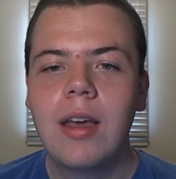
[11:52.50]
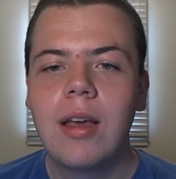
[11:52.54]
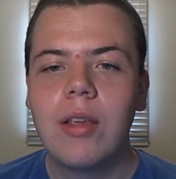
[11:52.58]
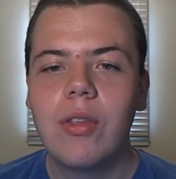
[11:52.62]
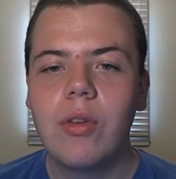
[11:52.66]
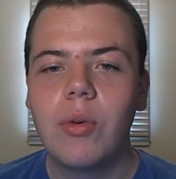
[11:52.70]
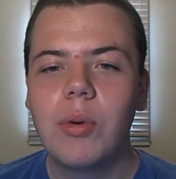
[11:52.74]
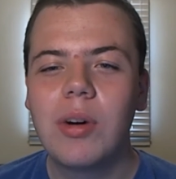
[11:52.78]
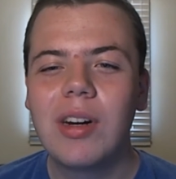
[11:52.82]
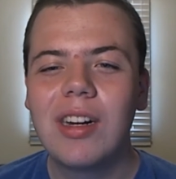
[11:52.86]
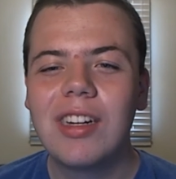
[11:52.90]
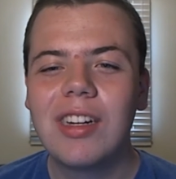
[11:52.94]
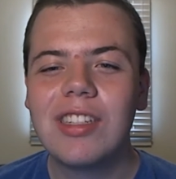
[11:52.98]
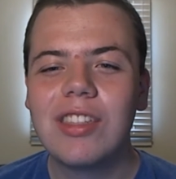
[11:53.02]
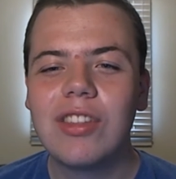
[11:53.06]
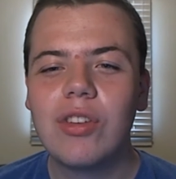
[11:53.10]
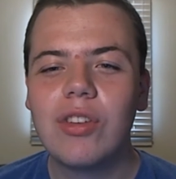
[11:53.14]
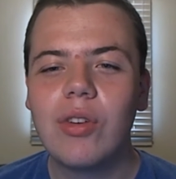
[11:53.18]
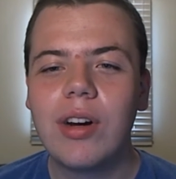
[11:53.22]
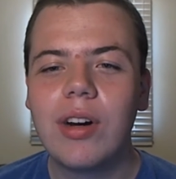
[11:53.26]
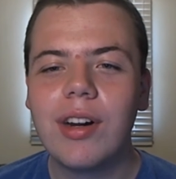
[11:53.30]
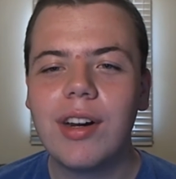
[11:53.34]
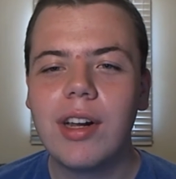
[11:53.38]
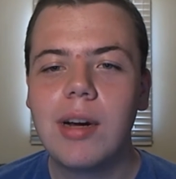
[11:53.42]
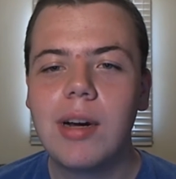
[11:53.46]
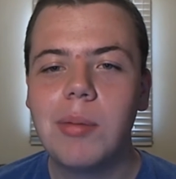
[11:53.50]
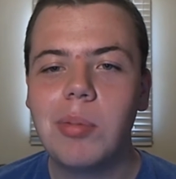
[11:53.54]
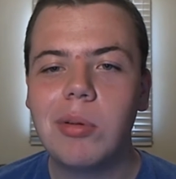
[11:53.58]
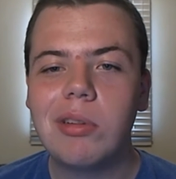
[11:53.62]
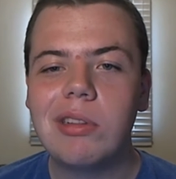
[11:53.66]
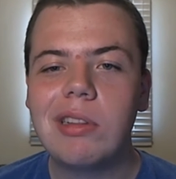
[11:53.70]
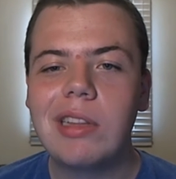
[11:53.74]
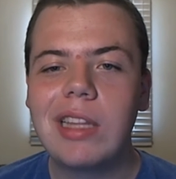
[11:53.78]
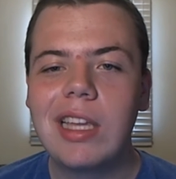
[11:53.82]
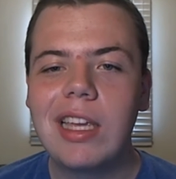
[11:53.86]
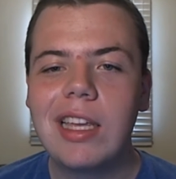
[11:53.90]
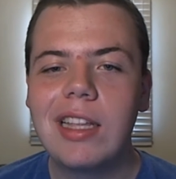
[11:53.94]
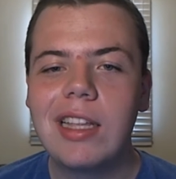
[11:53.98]
So we're going to just throw out a couple
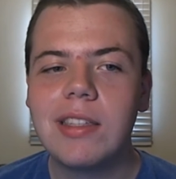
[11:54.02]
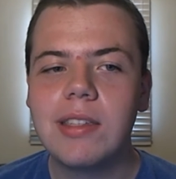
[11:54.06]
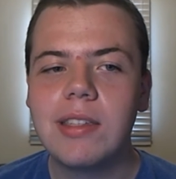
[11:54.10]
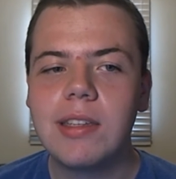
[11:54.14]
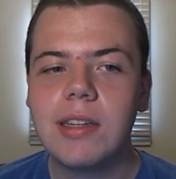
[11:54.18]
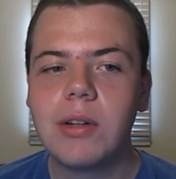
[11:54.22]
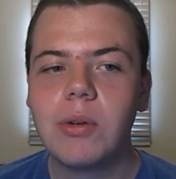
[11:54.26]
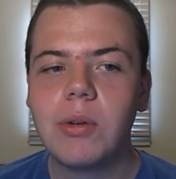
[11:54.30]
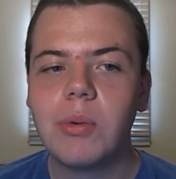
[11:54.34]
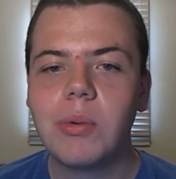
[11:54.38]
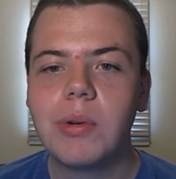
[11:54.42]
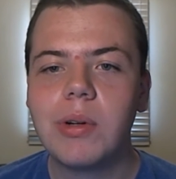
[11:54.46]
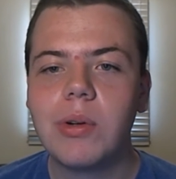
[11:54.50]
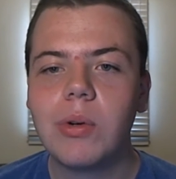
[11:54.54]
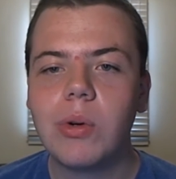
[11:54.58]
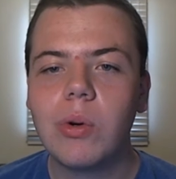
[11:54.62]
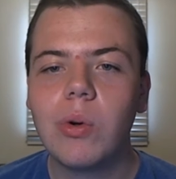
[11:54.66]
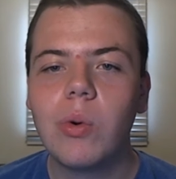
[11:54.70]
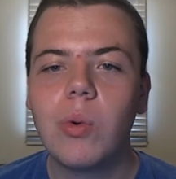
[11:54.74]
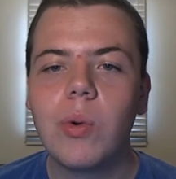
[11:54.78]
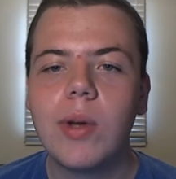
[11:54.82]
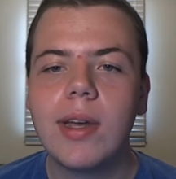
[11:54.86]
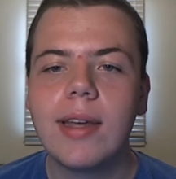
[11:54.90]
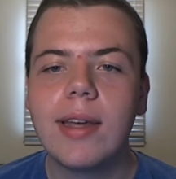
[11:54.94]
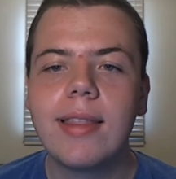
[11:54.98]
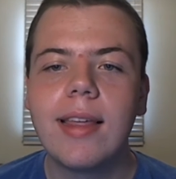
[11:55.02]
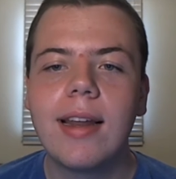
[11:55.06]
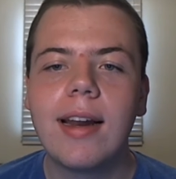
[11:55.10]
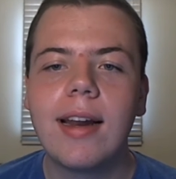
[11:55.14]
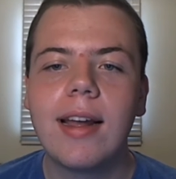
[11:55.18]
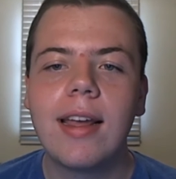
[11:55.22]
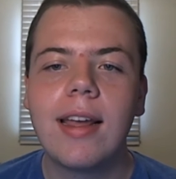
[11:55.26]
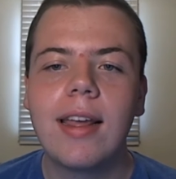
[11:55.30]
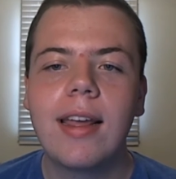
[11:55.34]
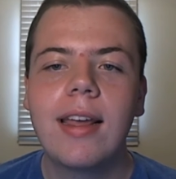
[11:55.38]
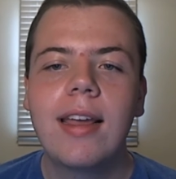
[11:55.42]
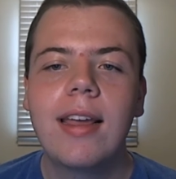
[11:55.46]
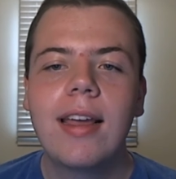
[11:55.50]
of leans here real quick that
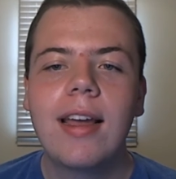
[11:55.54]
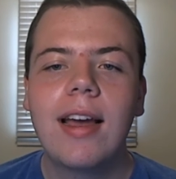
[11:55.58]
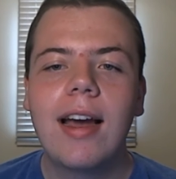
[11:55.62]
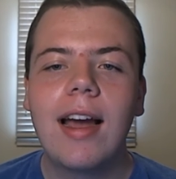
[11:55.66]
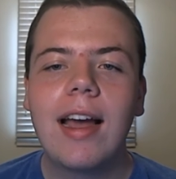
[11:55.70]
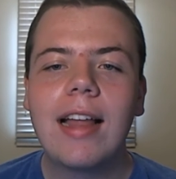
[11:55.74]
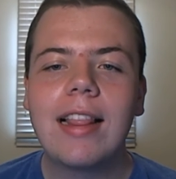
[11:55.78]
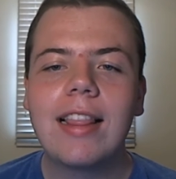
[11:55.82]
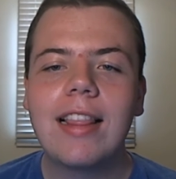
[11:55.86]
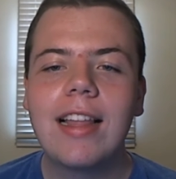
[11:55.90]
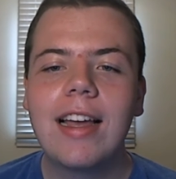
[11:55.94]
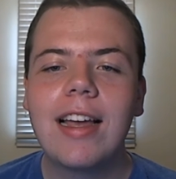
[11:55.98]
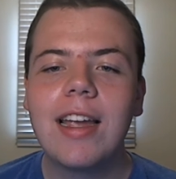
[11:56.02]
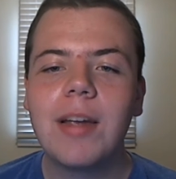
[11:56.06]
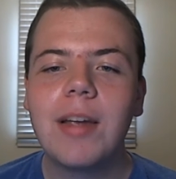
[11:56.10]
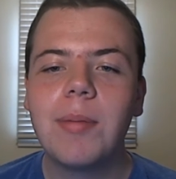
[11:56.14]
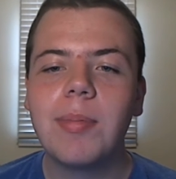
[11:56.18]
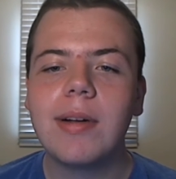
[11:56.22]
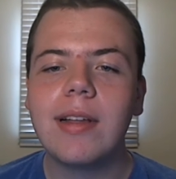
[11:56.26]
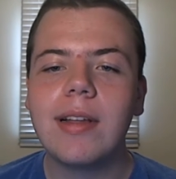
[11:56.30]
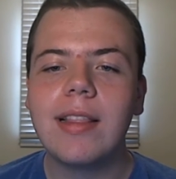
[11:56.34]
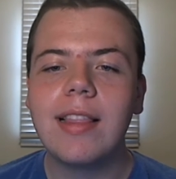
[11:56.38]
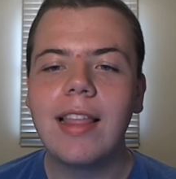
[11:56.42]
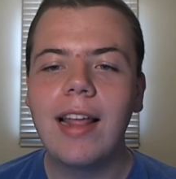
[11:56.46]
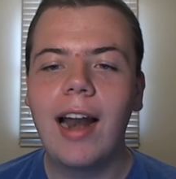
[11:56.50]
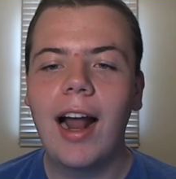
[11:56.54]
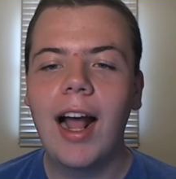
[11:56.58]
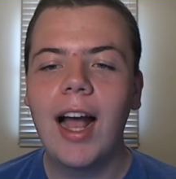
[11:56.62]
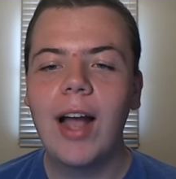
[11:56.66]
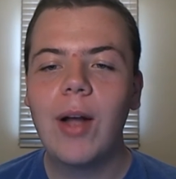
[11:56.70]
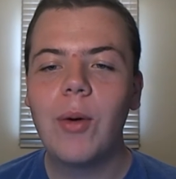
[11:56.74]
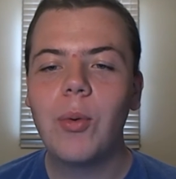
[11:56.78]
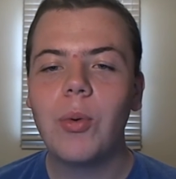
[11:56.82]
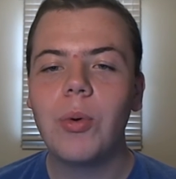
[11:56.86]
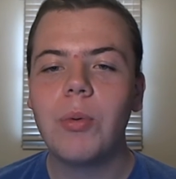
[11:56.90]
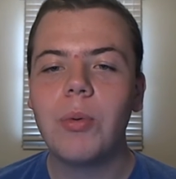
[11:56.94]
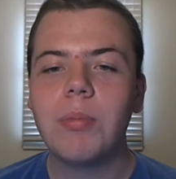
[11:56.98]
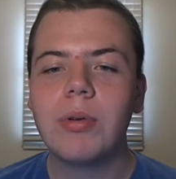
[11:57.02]
I like, but that I
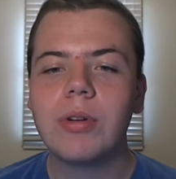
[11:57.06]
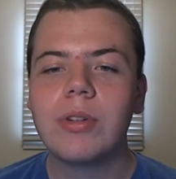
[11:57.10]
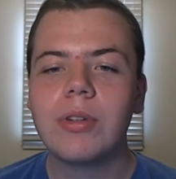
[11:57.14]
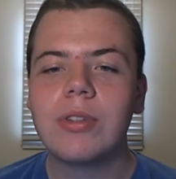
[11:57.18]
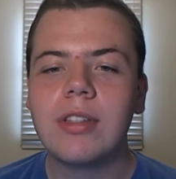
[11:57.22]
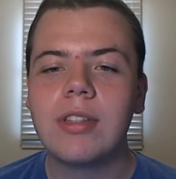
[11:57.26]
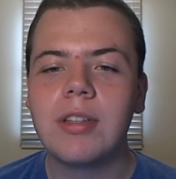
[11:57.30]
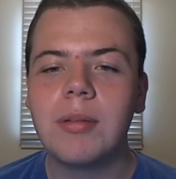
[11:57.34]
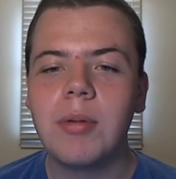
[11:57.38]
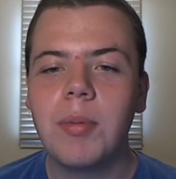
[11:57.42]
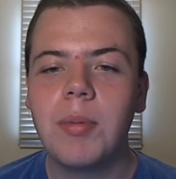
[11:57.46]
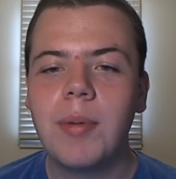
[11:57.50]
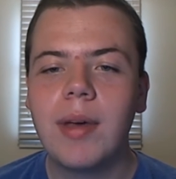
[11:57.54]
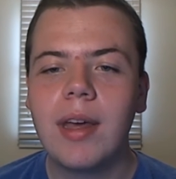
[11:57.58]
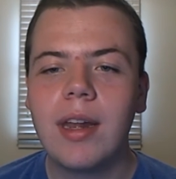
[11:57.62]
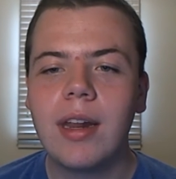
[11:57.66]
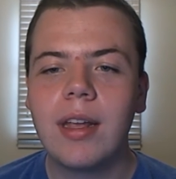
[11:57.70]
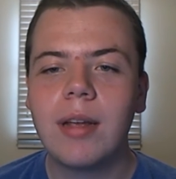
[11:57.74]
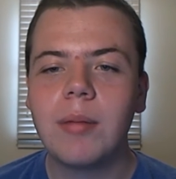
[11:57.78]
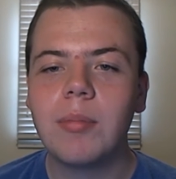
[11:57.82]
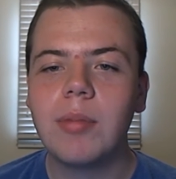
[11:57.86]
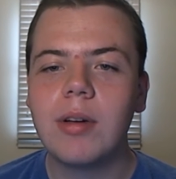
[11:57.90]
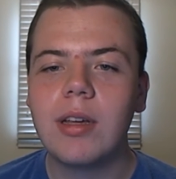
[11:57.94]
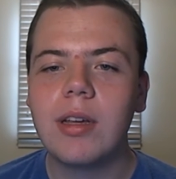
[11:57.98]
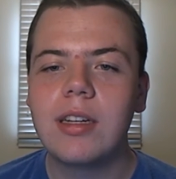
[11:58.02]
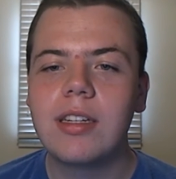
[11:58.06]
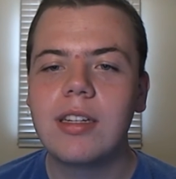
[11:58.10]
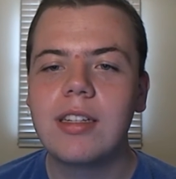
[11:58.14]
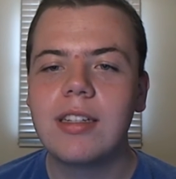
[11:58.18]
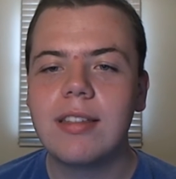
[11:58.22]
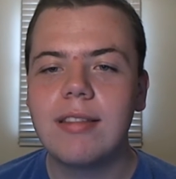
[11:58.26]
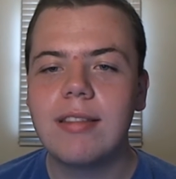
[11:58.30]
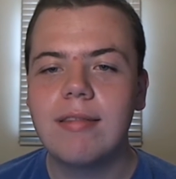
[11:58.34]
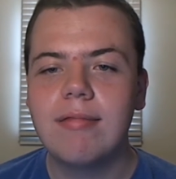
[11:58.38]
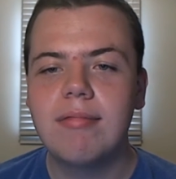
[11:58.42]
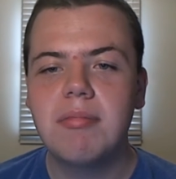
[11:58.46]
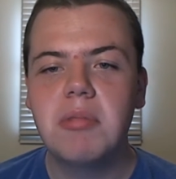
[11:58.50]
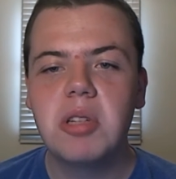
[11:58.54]
won't personally be betting. But
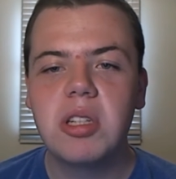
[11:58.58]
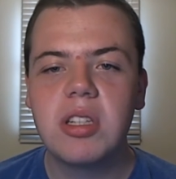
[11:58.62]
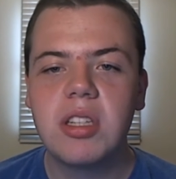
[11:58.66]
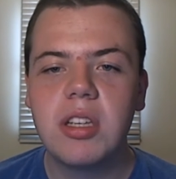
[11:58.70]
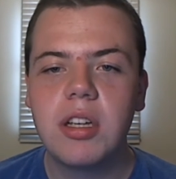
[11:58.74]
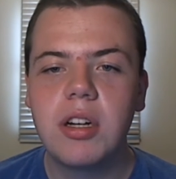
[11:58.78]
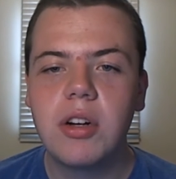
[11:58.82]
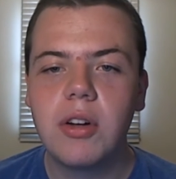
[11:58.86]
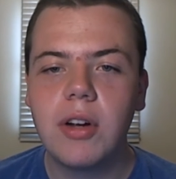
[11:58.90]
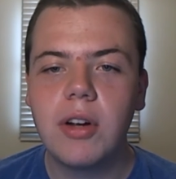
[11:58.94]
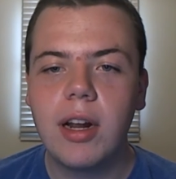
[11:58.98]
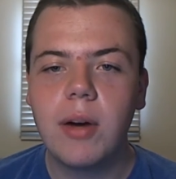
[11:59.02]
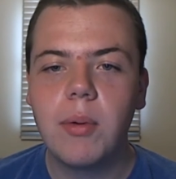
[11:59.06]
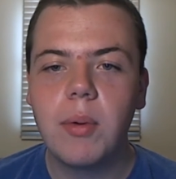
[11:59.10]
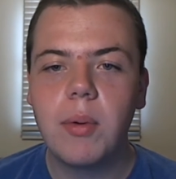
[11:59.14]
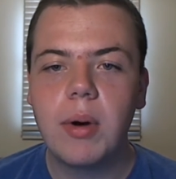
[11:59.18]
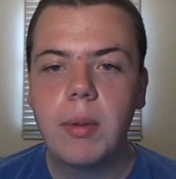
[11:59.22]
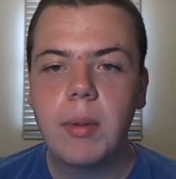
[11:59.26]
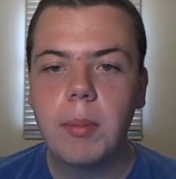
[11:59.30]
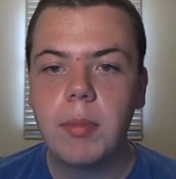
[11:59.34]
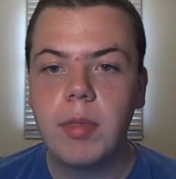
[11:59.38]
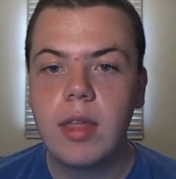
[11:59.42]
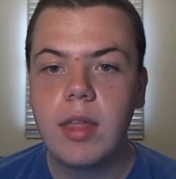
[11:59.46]
just so you know kind of what I'm